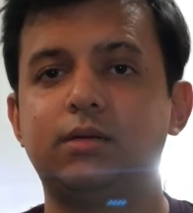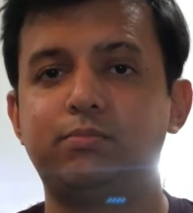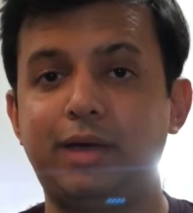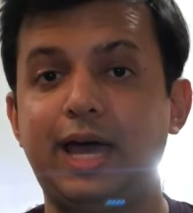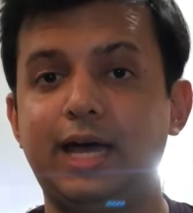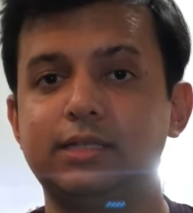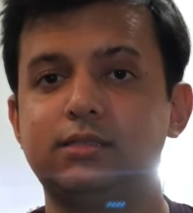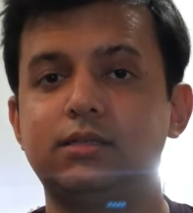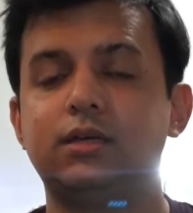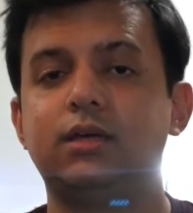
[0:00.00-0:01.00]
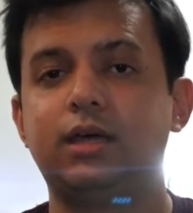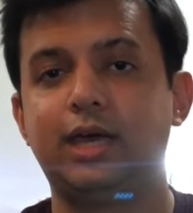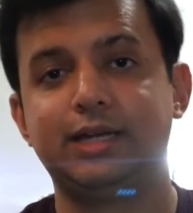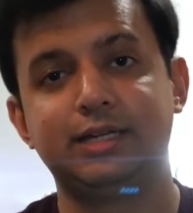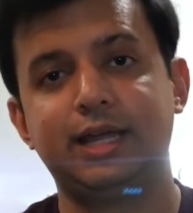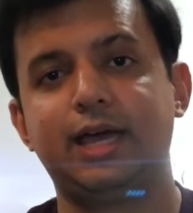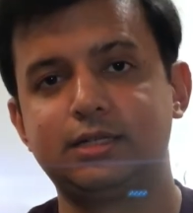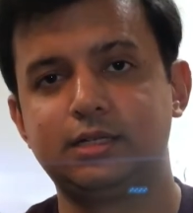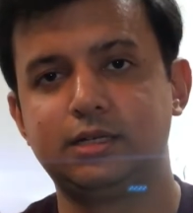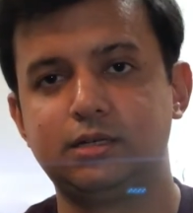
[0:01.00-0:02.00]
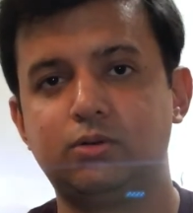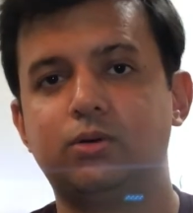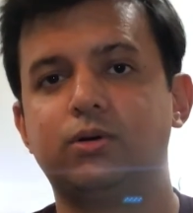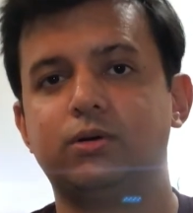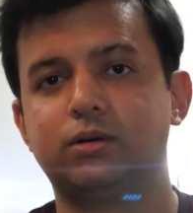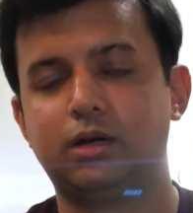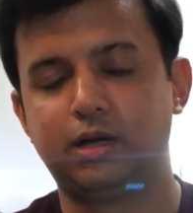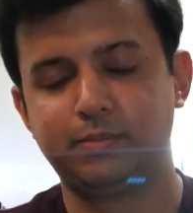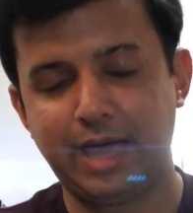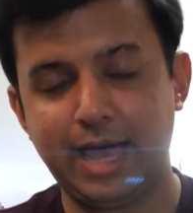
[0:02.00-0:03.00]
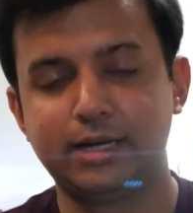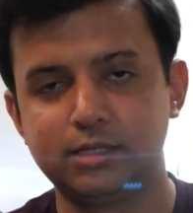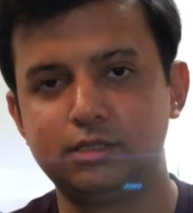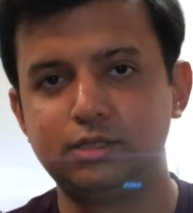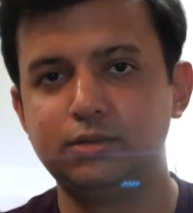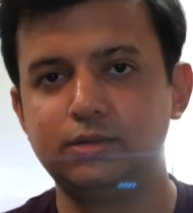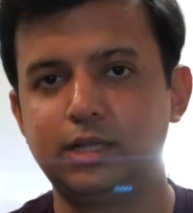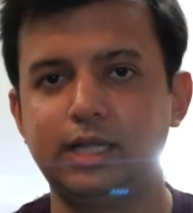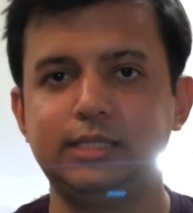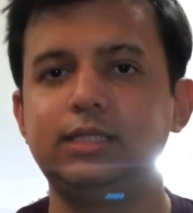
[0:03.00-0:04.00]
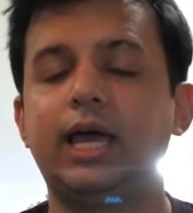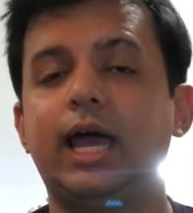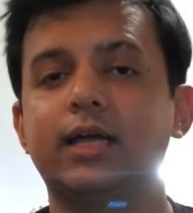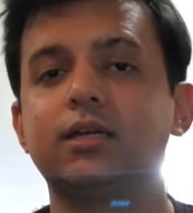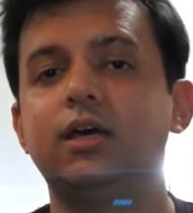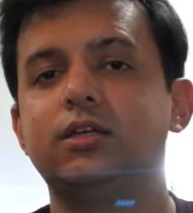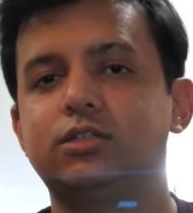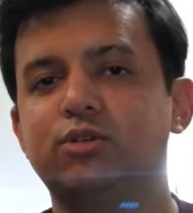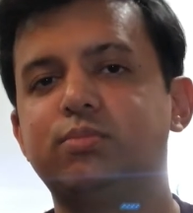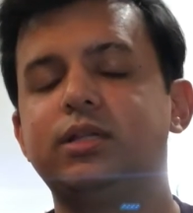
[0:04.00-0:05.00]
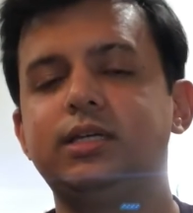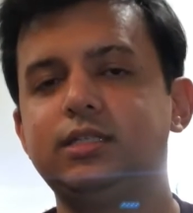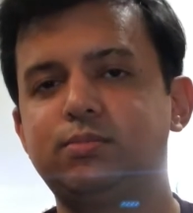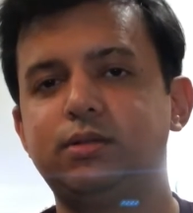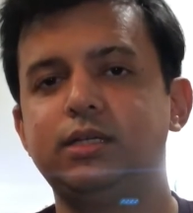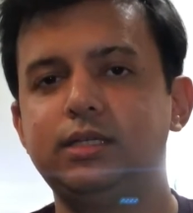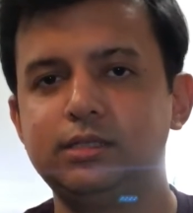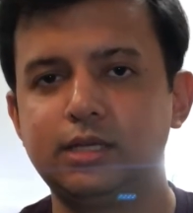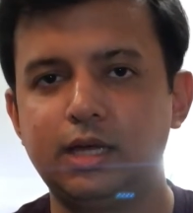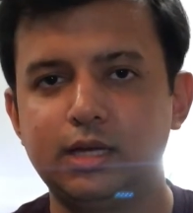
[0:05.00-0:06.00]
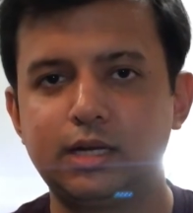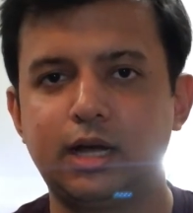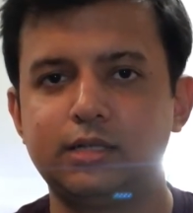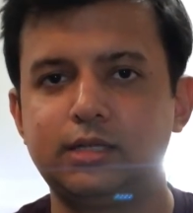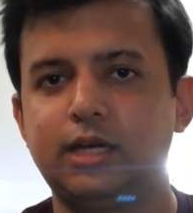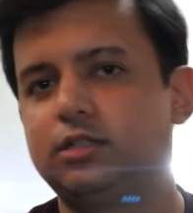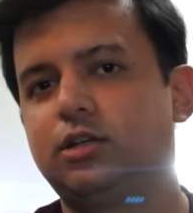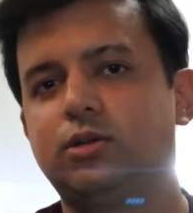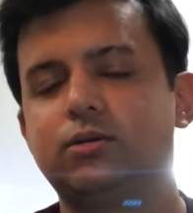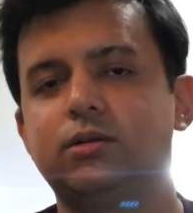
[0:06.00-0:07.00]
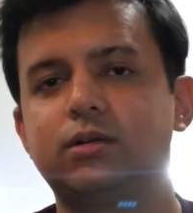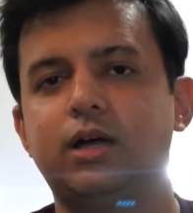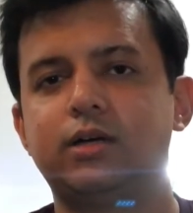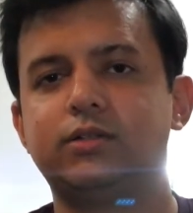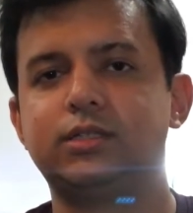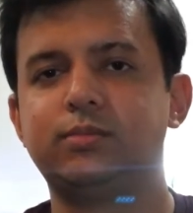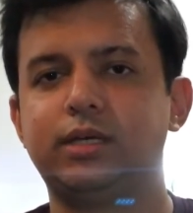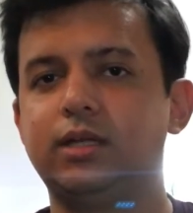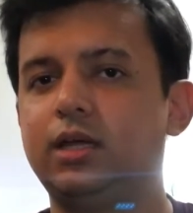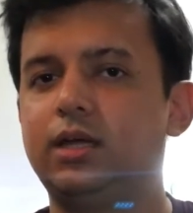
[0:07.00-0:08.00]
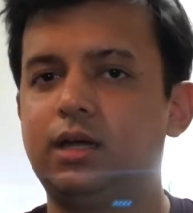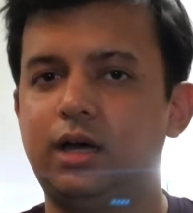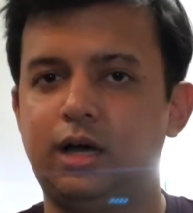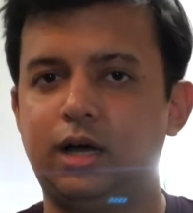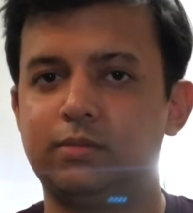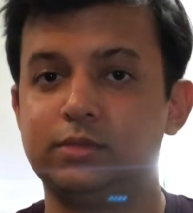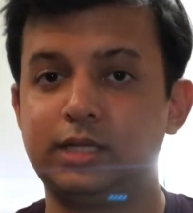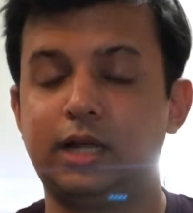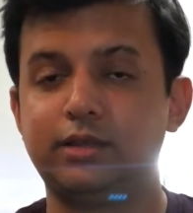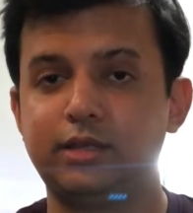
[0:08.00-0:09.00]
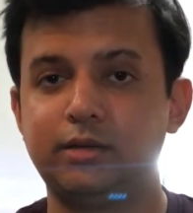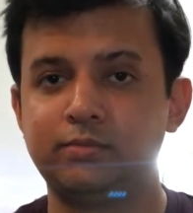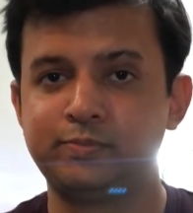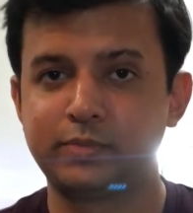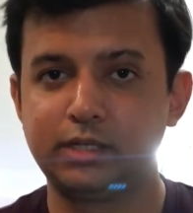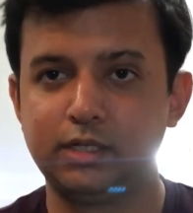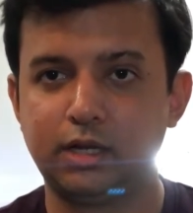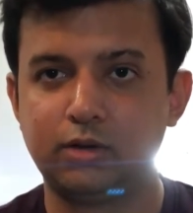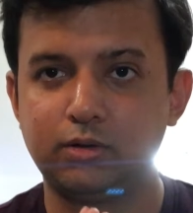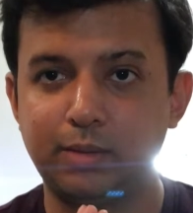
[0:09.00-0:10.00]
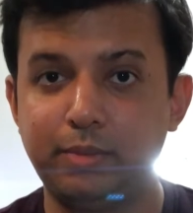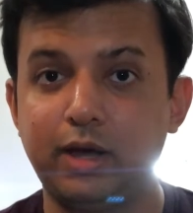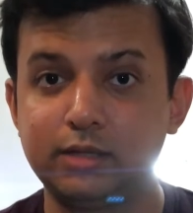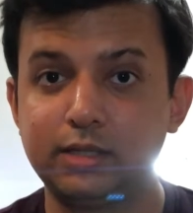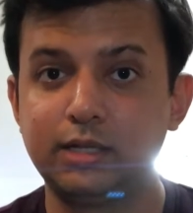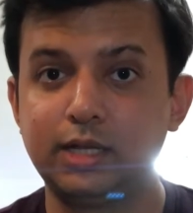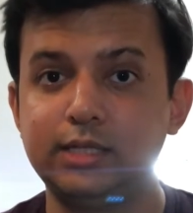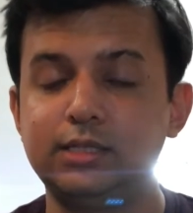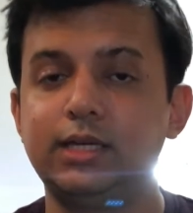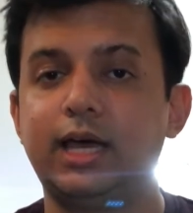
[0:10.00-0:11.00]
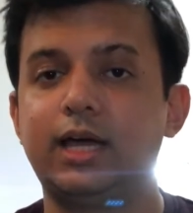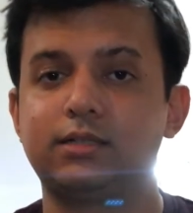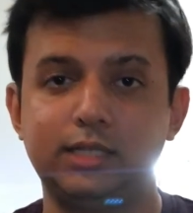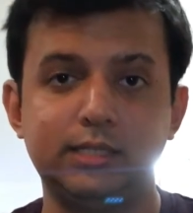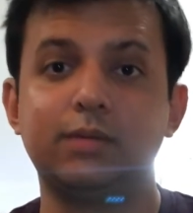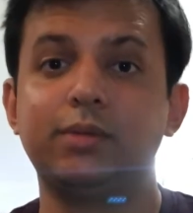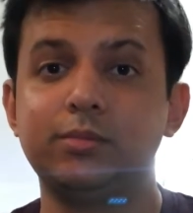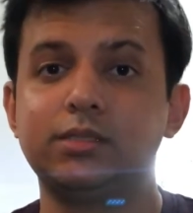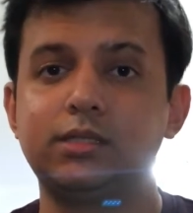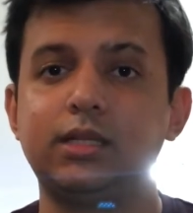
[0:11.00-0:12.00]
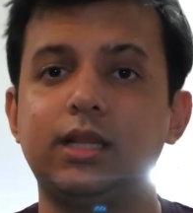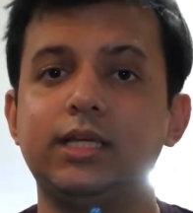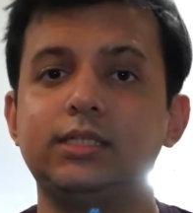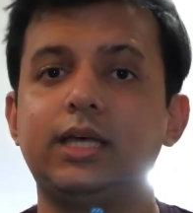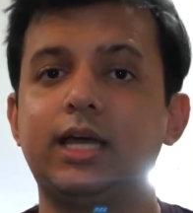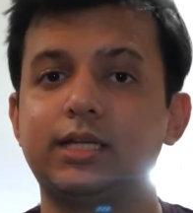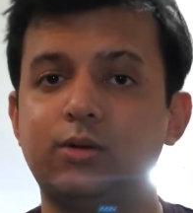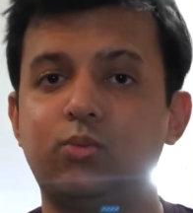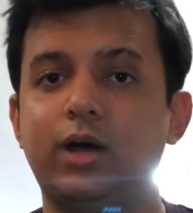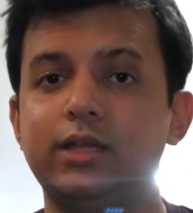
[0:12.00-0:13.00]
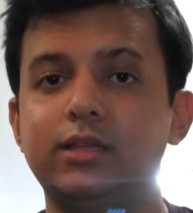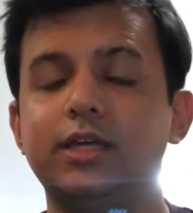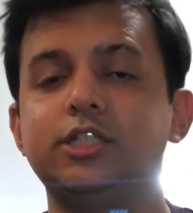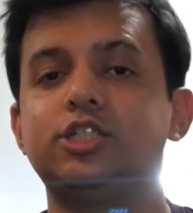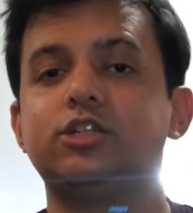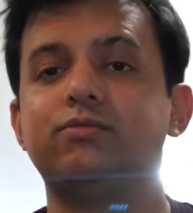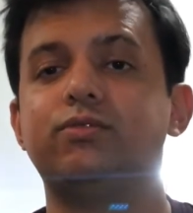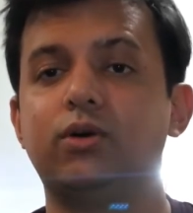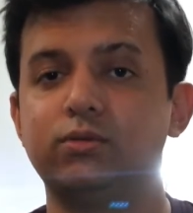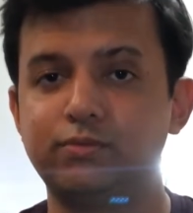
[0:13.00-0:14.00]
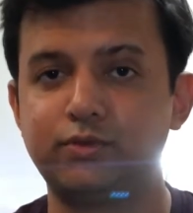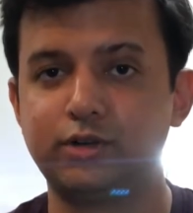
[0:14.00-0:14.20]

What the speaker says: passed and enacted or added to the Lacey Act. So please contact your local congressman. Tell them, about the Lacey Act, these amendments to the Lacey Act, and why they should vote for